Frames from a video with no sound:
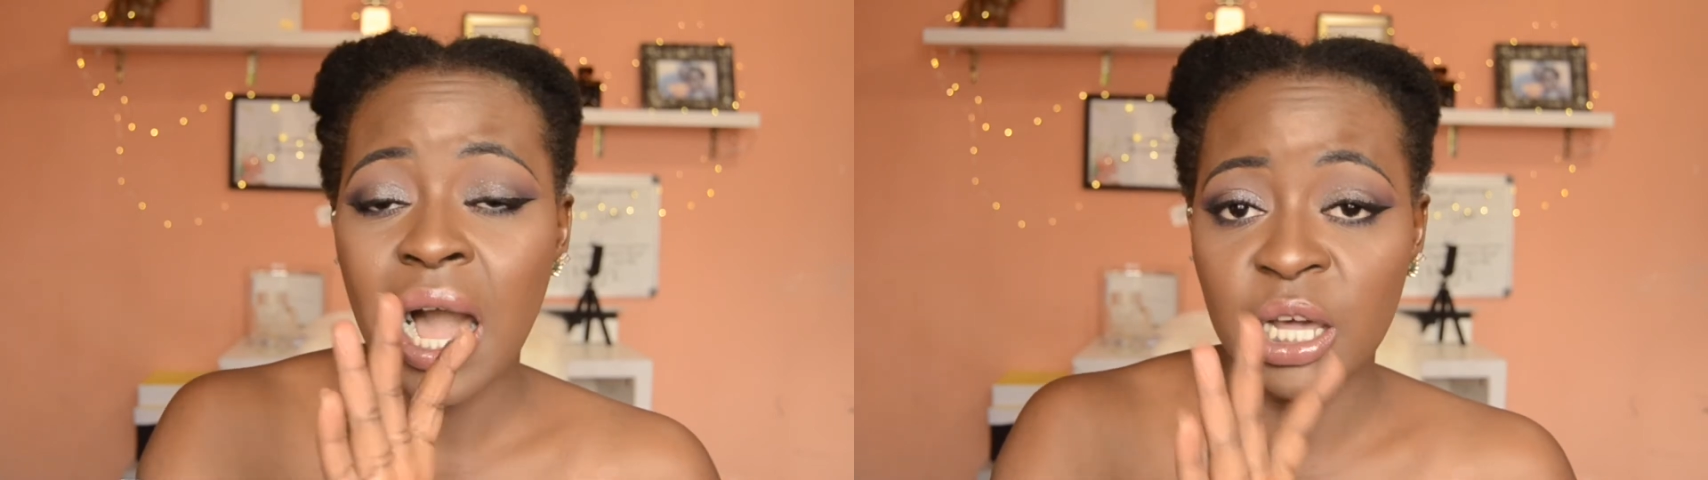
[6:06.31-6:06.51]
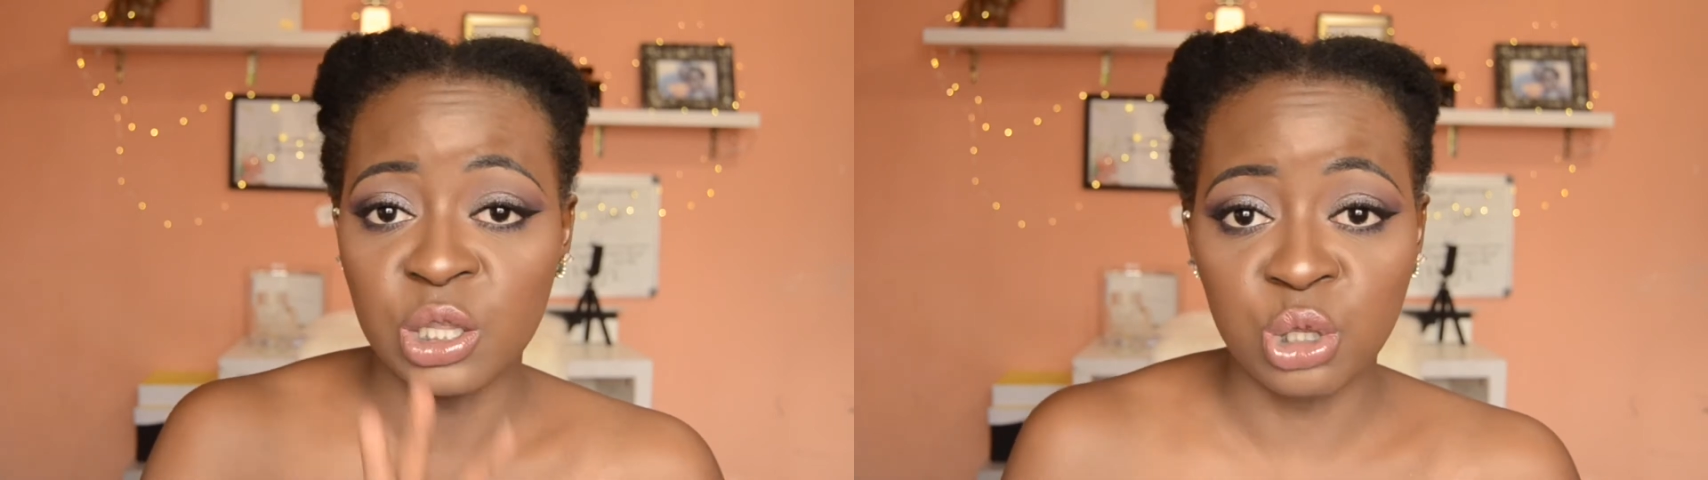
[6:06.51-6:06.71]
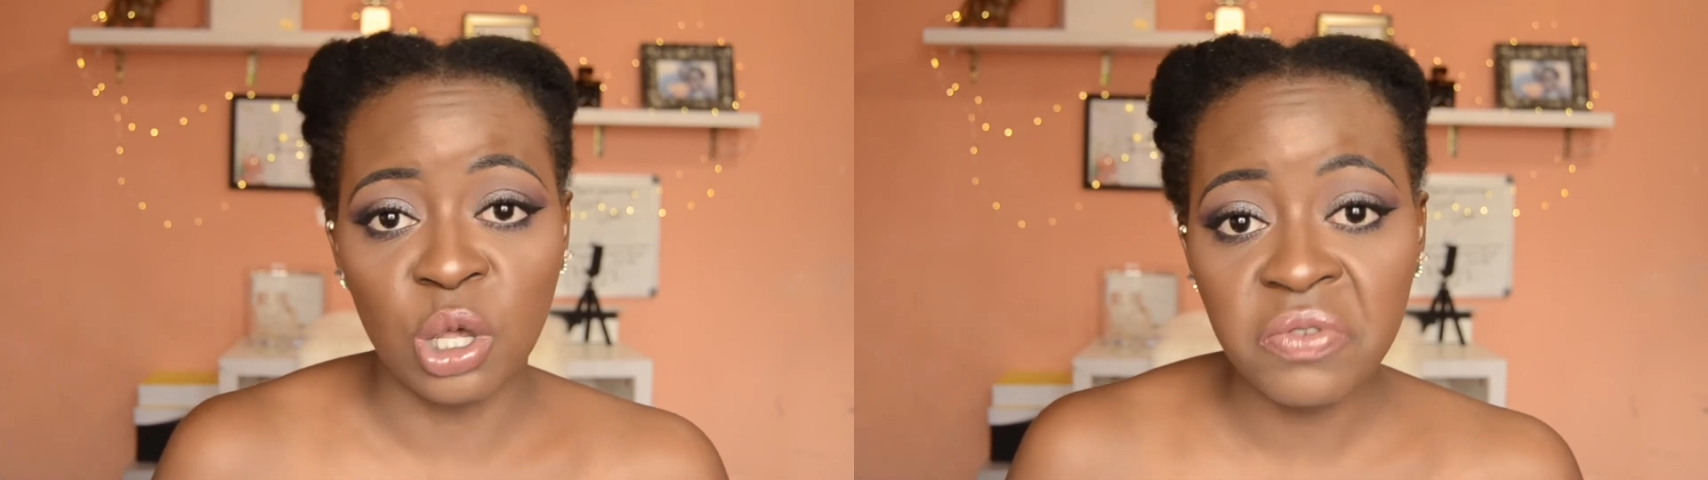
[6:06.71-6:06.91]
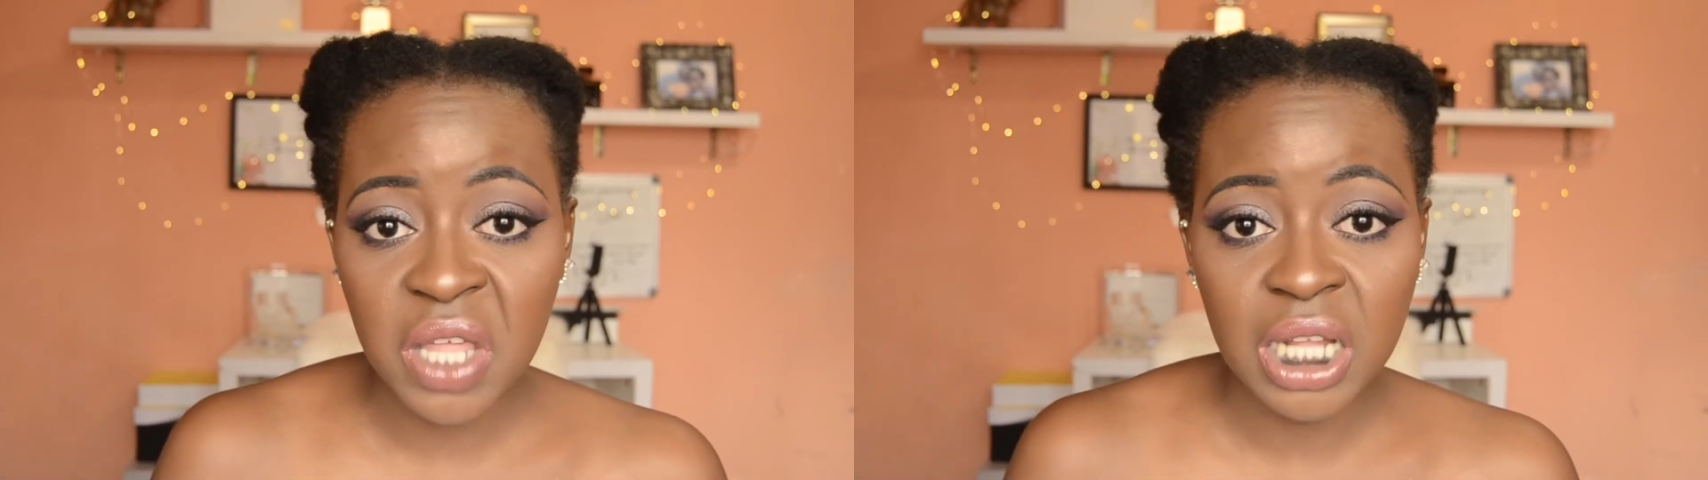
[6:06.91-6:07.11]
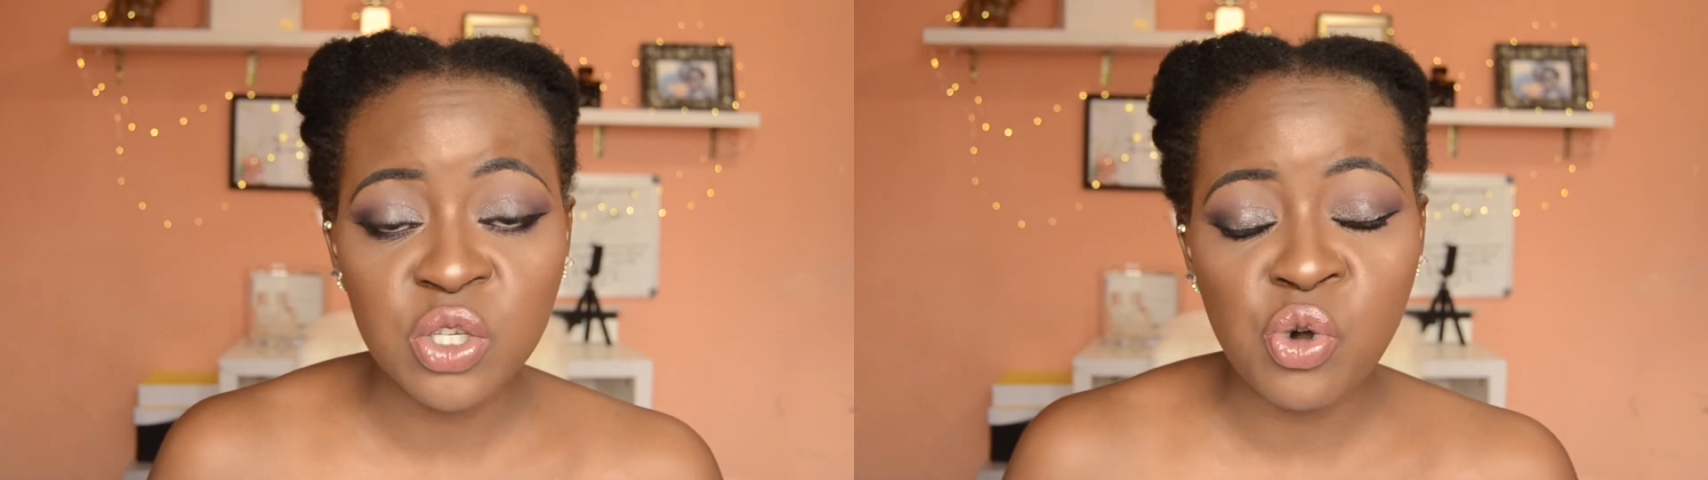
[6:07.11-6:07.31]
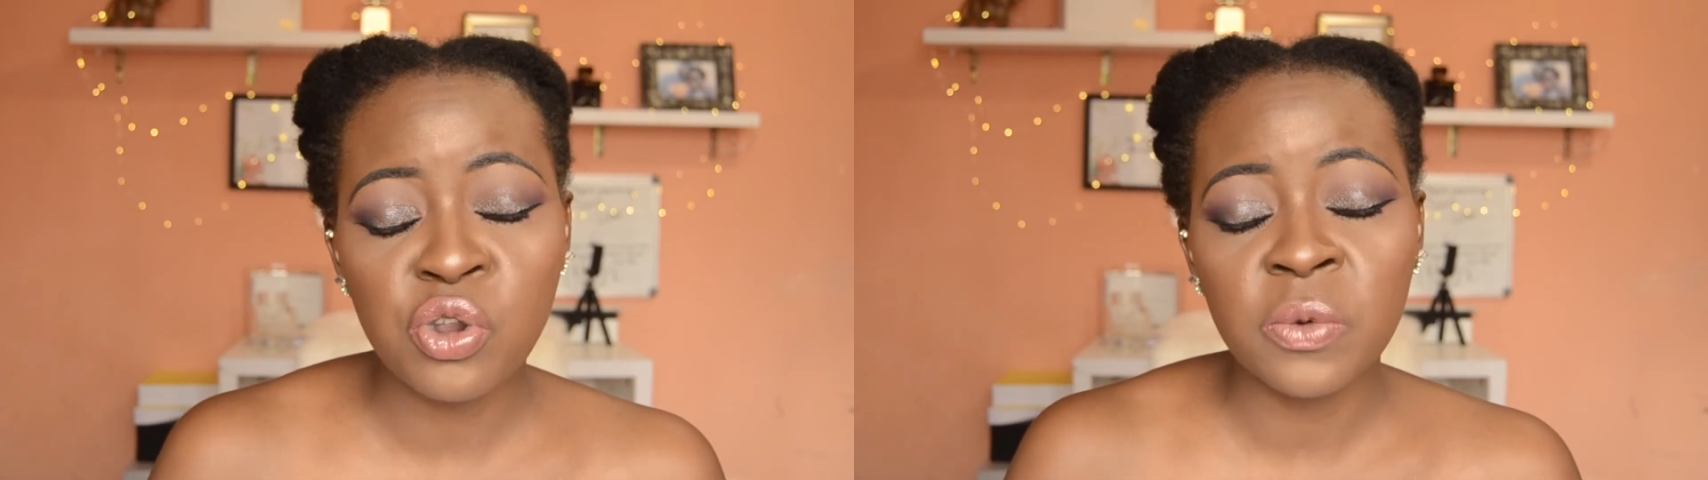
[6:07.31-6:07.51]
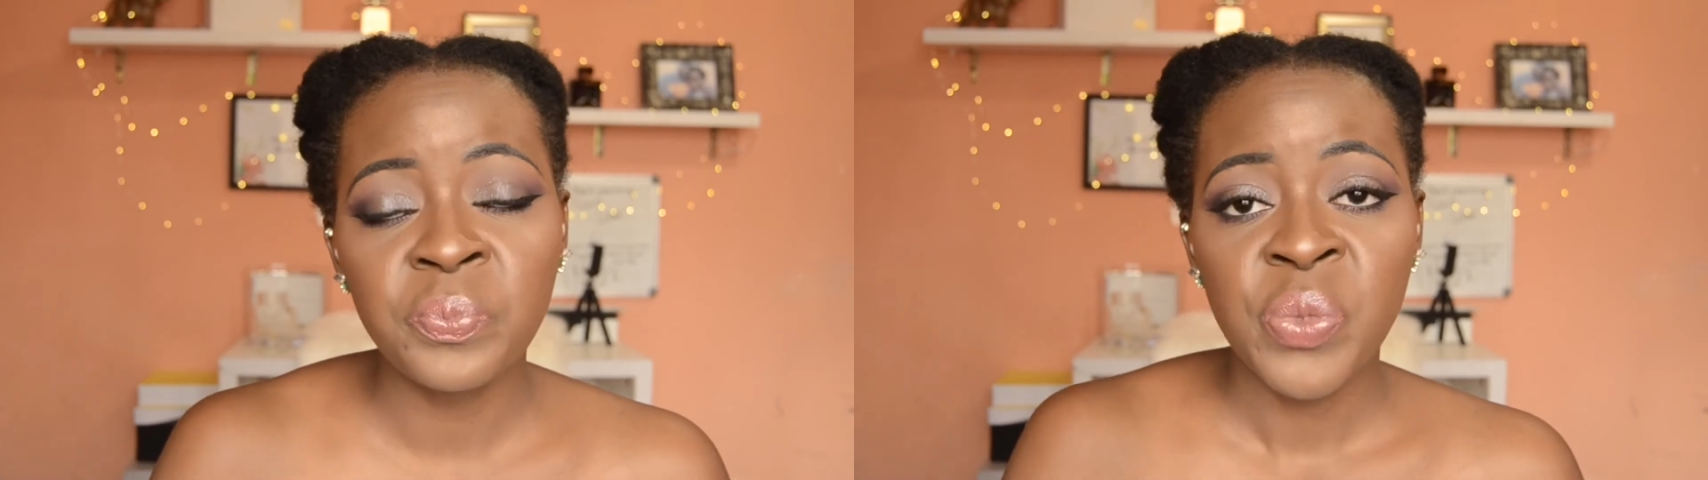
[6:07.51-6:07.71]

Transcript: I love that toner.